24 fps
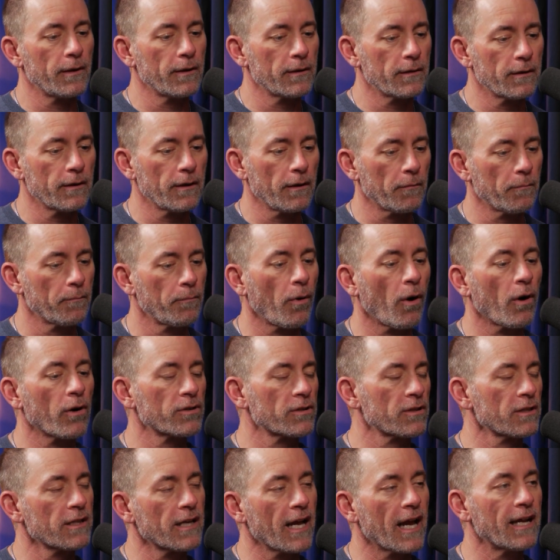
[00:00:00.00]
you know,
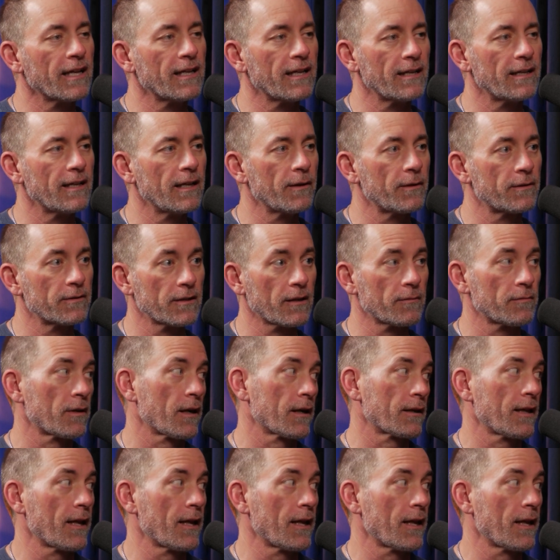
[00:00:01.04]
partially ADD because I was like,